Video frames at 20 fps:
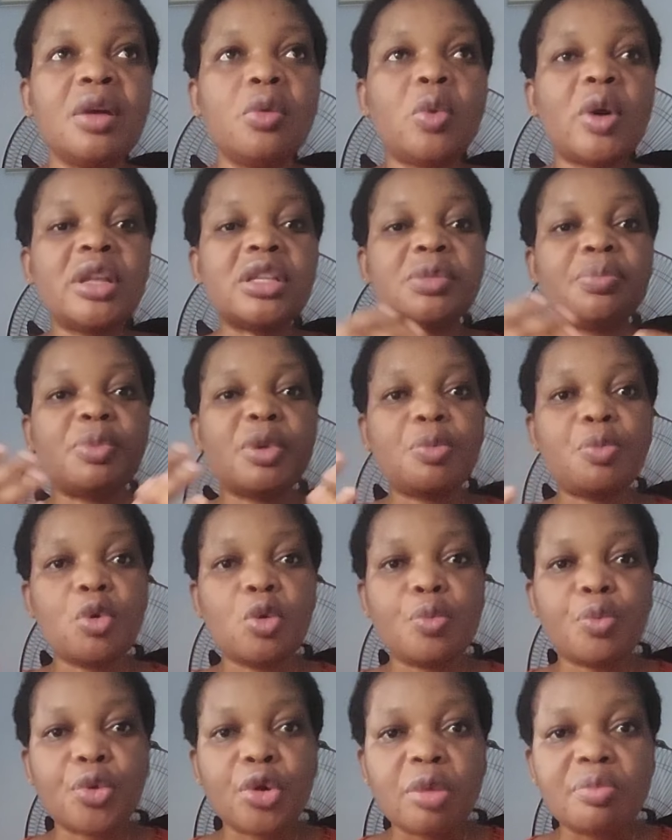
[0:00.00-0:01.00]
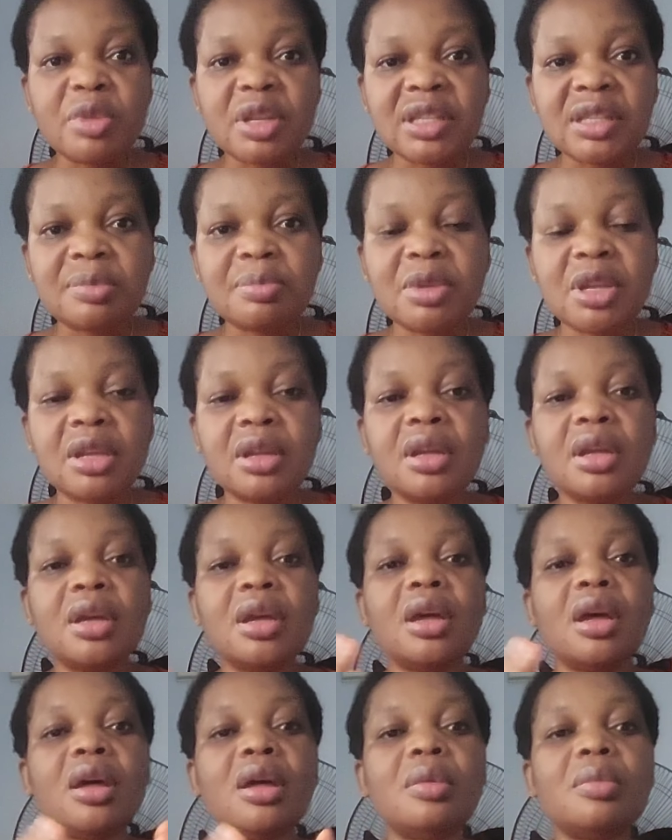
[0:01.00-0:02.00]
When people promise me,
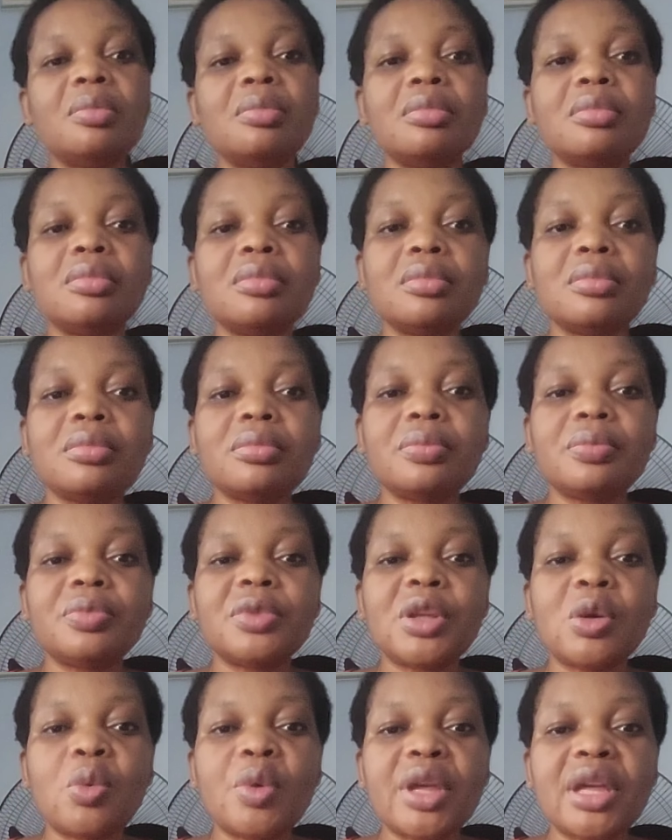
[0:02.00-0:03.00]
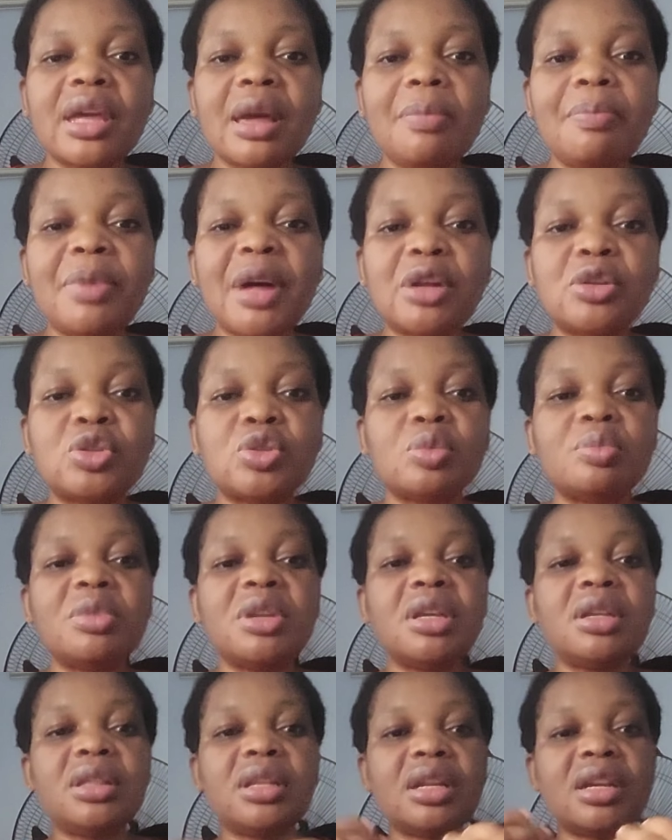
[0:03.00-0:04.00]
they will get back to
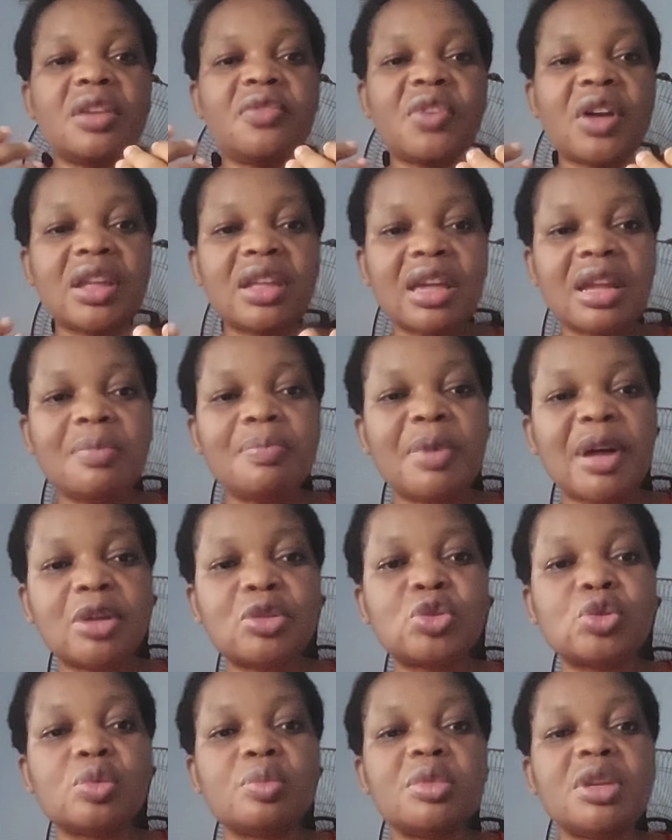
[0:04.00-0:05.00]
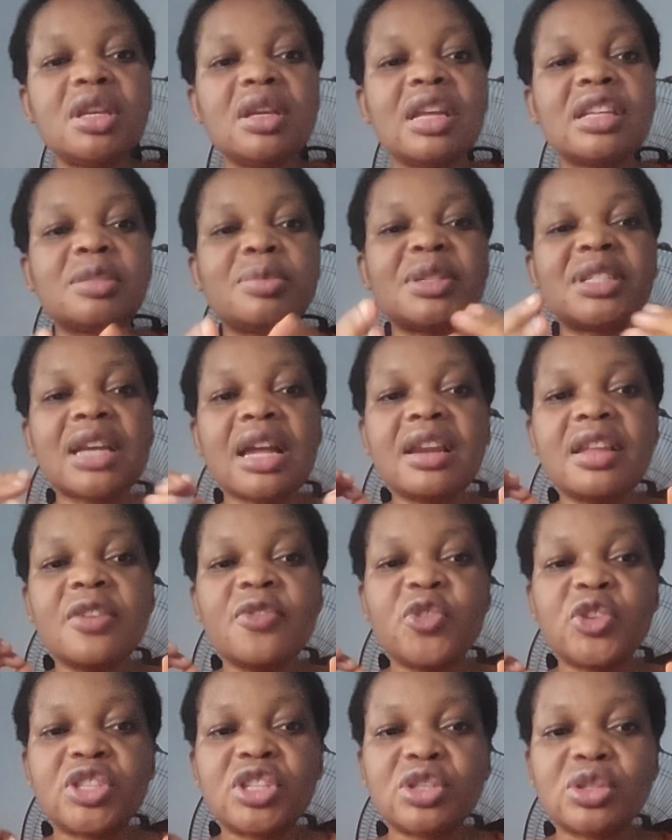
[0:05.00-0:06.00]
me, they never get back to me, especially
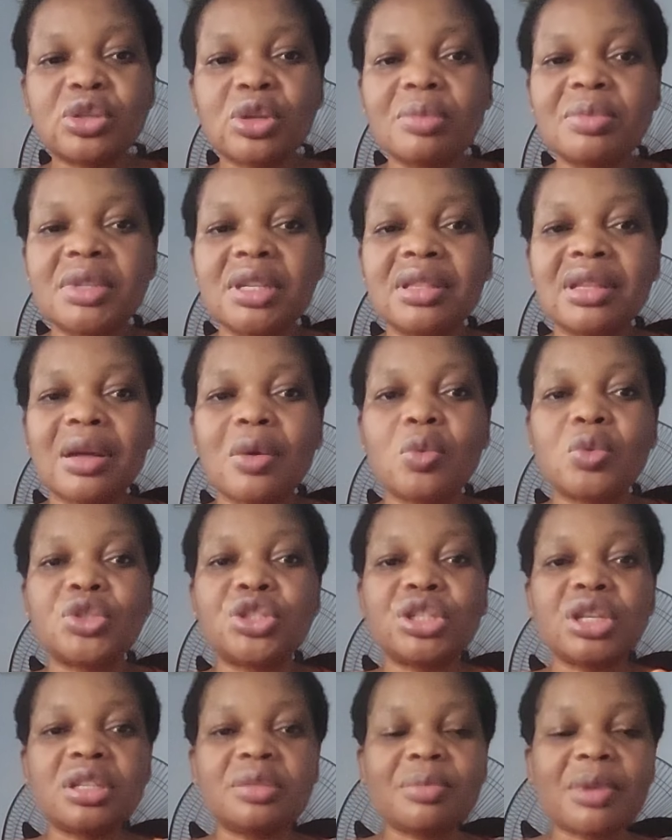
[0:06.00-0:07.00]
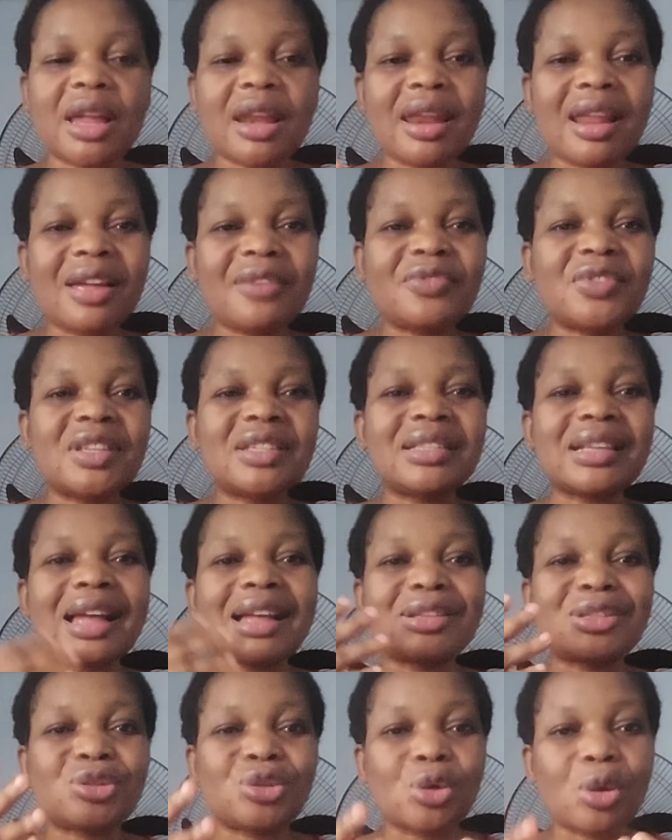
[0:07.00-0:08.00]
if it is something that will change my life. These
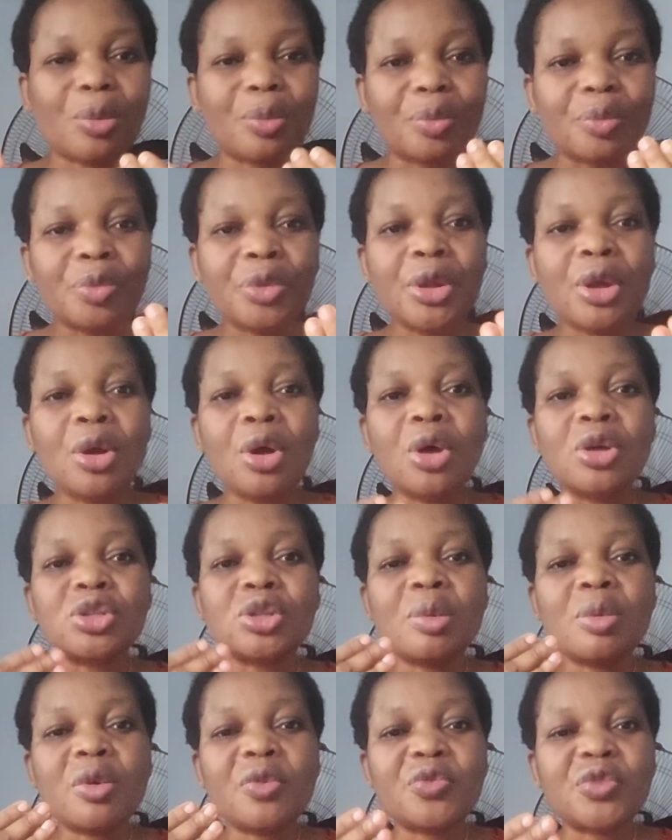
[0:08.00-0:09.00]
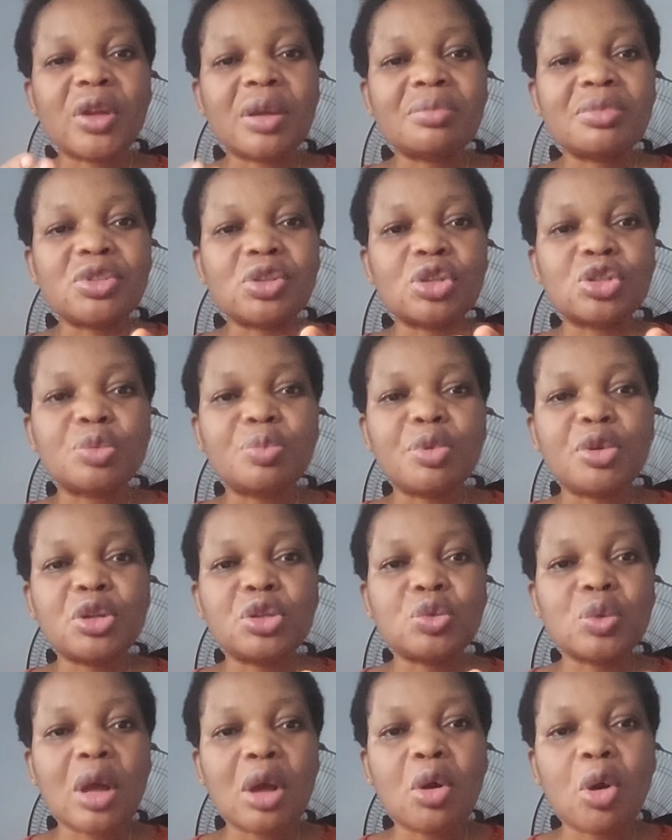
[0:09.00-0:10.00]
are some
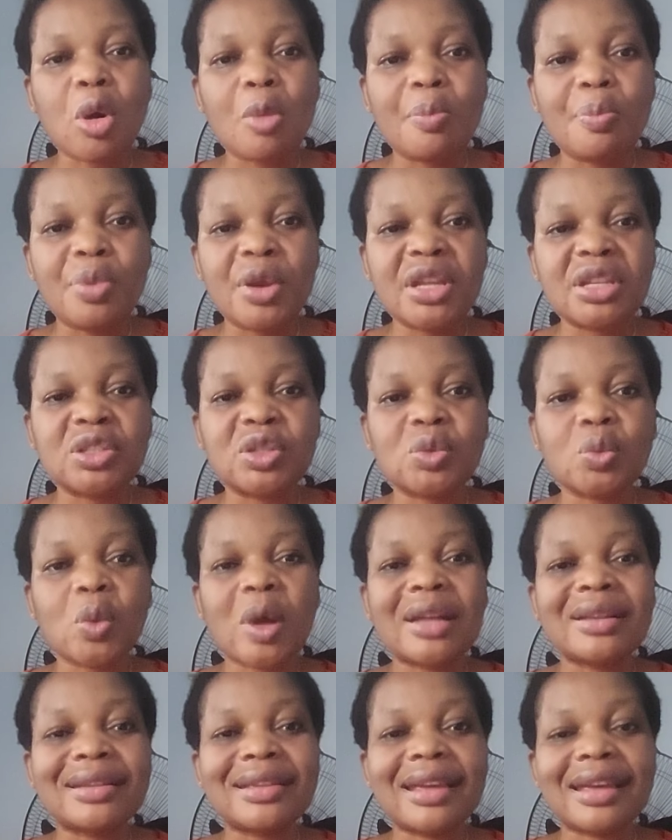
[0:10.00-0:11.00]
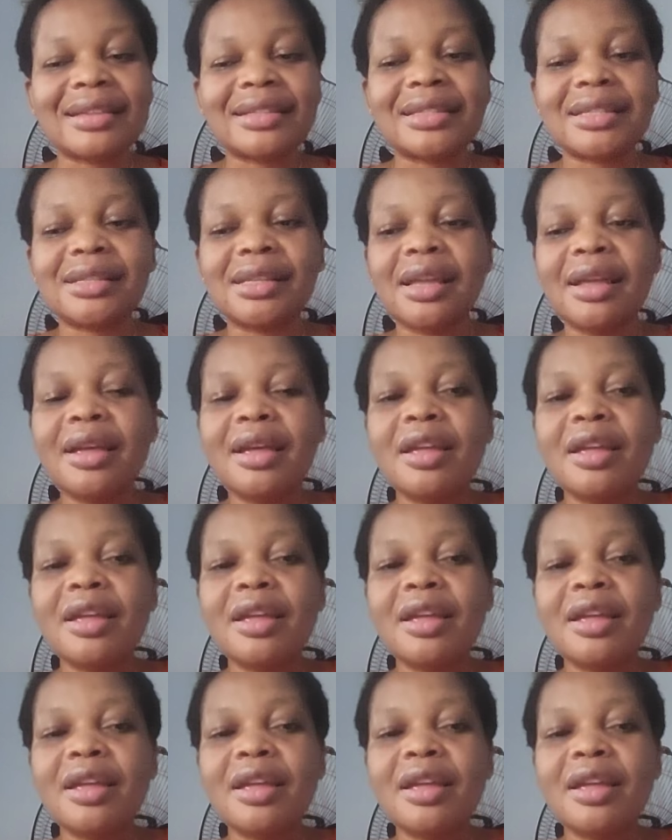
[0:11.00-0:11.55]
spiritual complaints one gets.